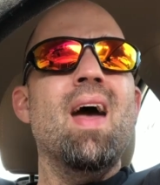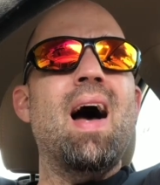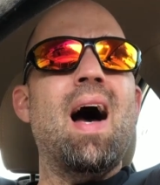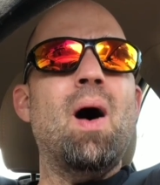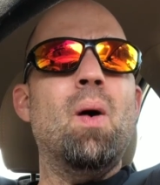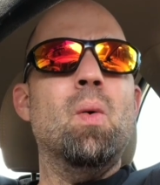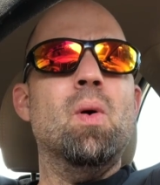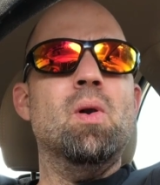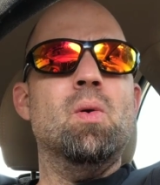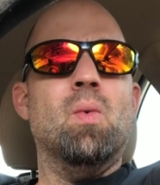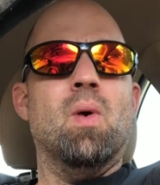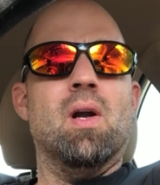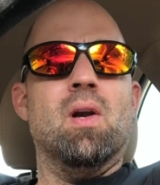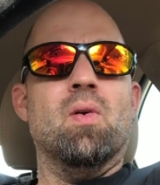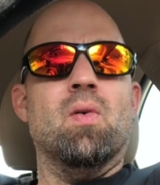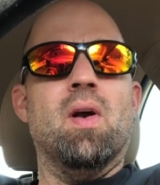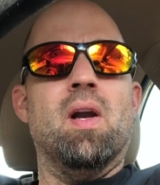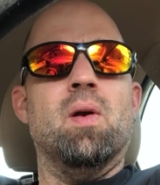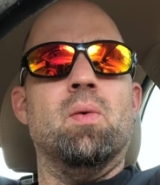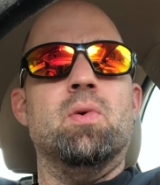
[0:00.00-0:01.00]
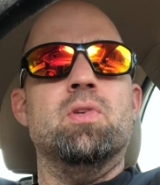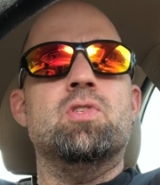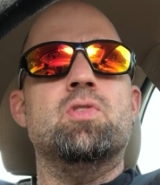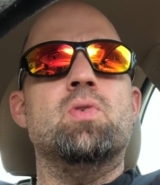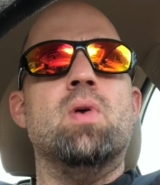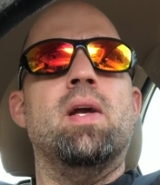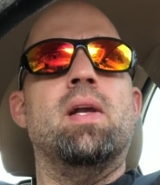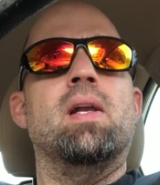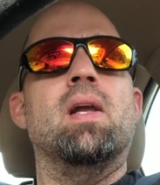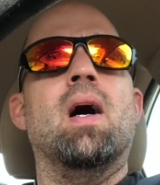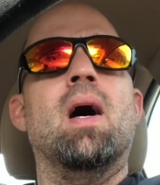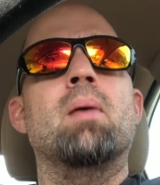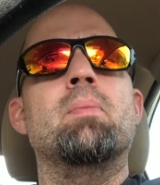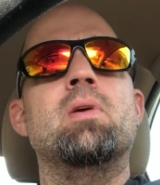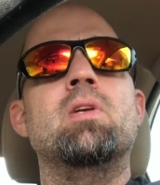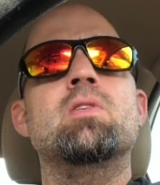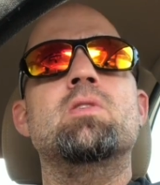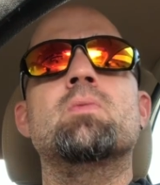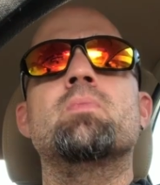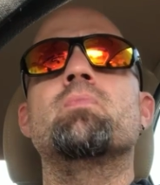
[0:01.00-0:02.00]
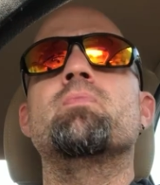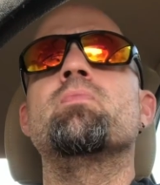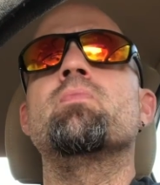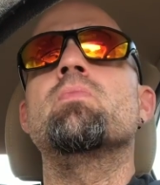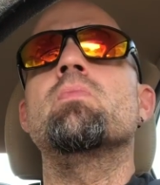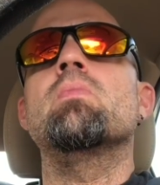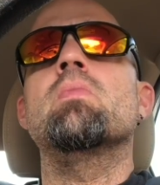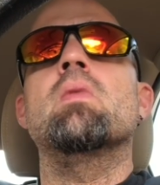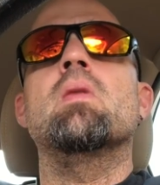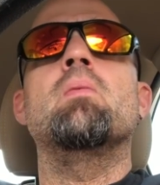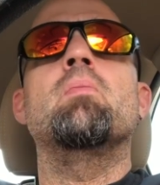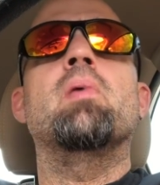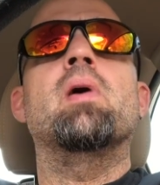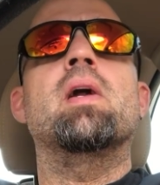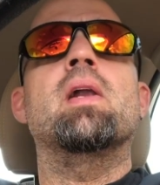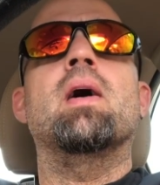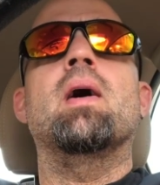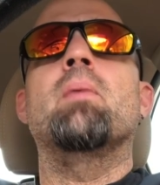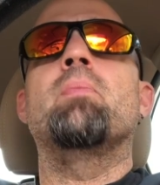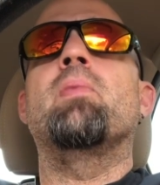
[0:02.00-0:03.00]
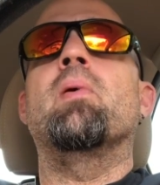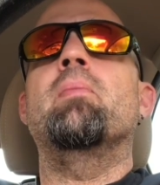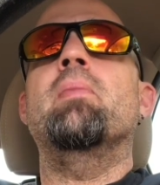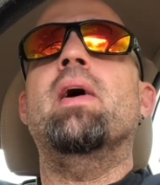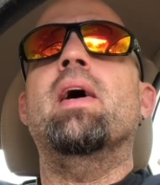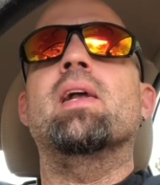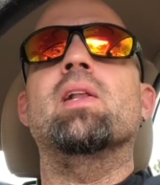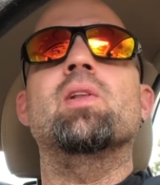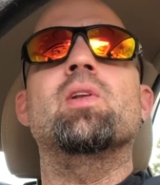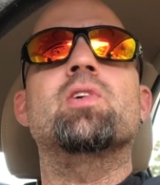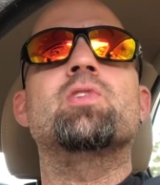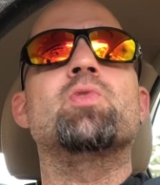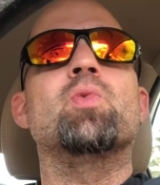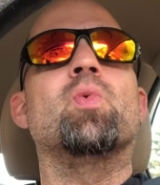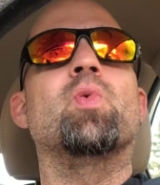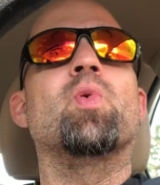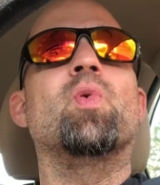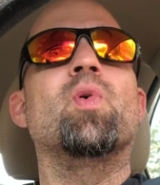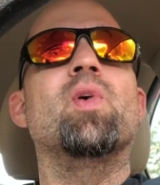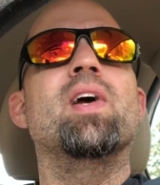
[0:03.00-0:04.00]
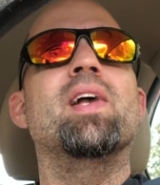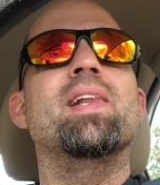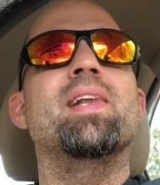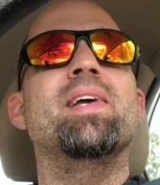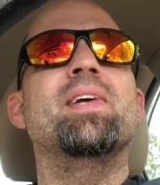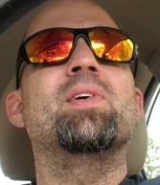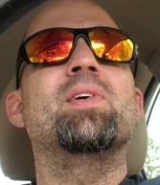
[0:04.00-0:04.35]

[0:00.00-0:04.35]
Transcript: I wouldn't want to run it with straight knobbies, but man, it looks really